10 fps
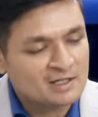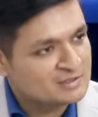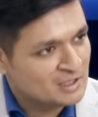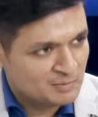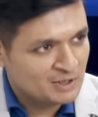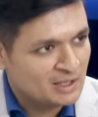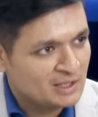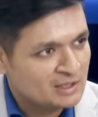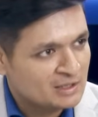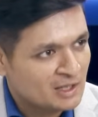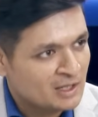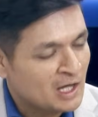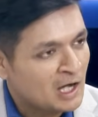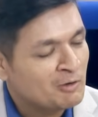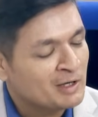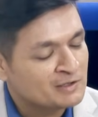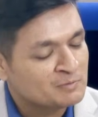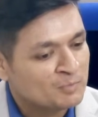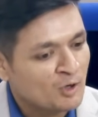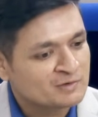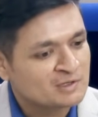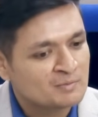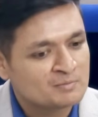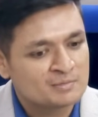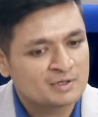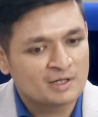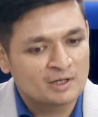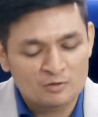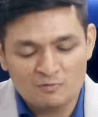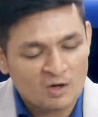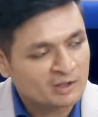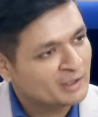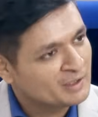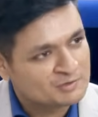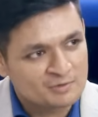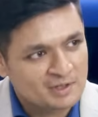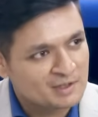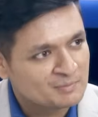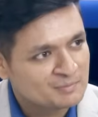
germinate and how has it blossomed into what it is today?